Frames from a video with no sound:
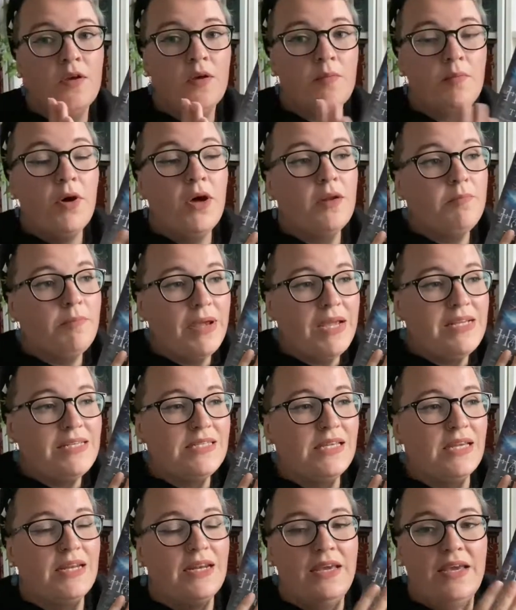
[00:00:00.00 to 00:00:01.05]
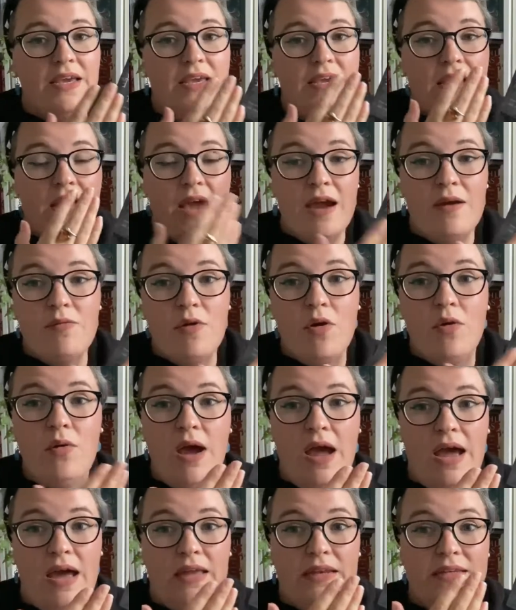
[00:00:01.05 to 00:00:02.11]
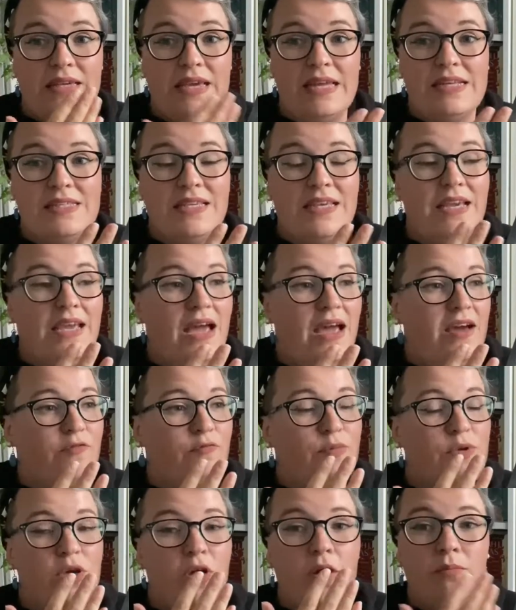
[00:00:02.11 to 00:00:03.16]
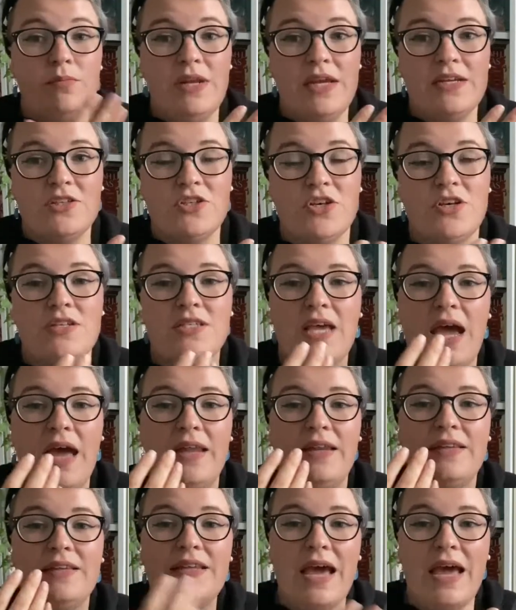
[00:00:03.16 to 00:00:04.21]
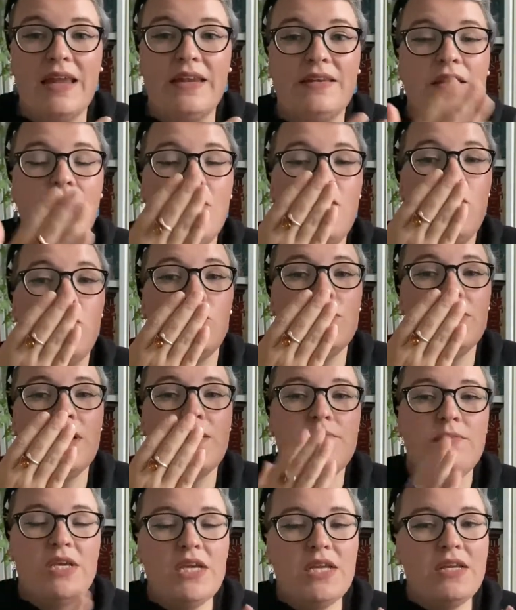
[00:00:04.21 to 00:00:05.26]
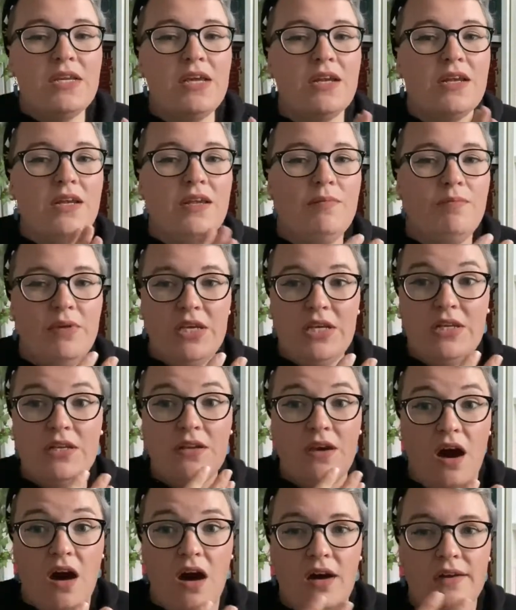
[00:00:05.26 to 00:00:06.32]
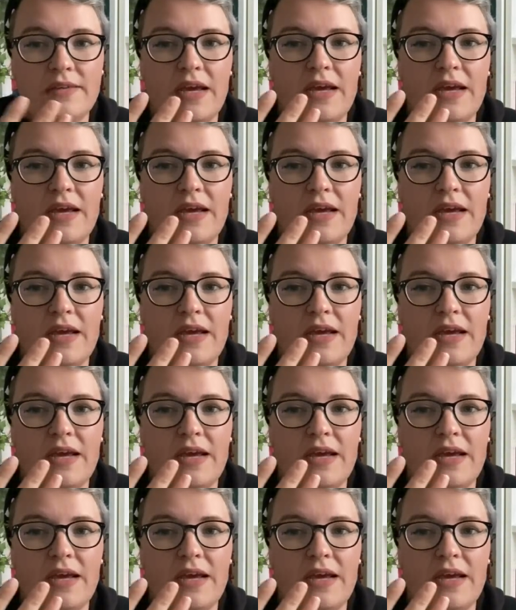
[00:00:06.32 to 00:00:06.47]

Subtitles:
But basically, Harrow and Yante have become lictors, and then we immediately meet Gard.